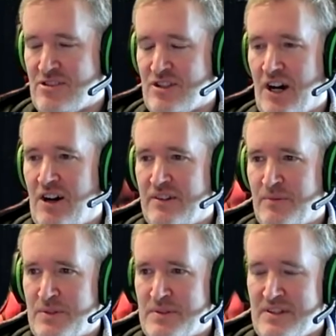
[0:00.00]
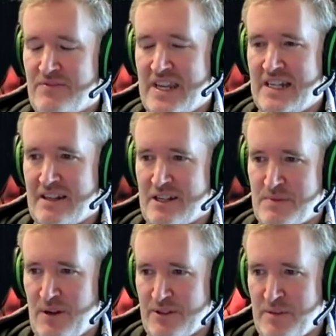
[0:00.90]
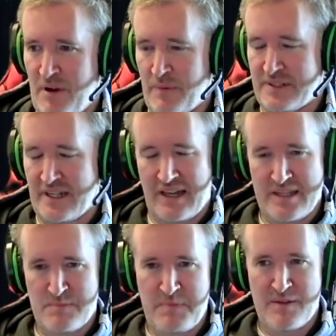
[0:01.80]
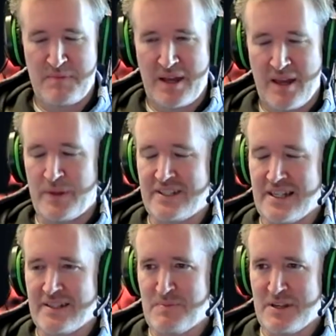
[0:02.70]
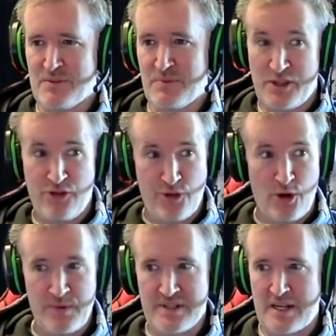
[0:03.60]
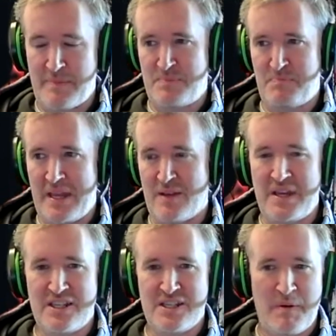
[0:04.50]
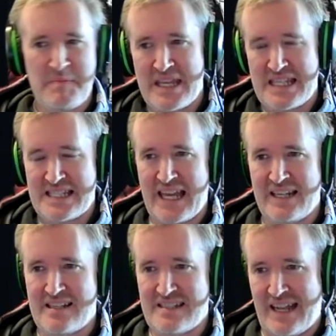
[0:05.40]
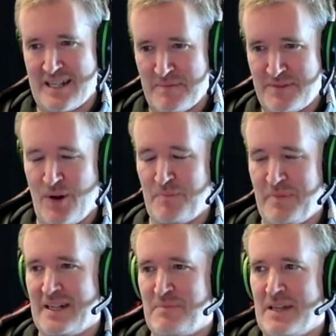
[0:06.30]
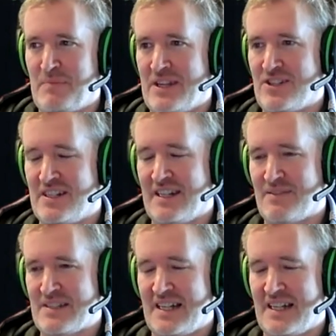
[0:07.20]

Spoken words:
gone, which was convenient because we got to the point we'd done like we'd done this mission which we thought was going to be this big mission where we meet these aliens. It ended up not being a big mission. It was like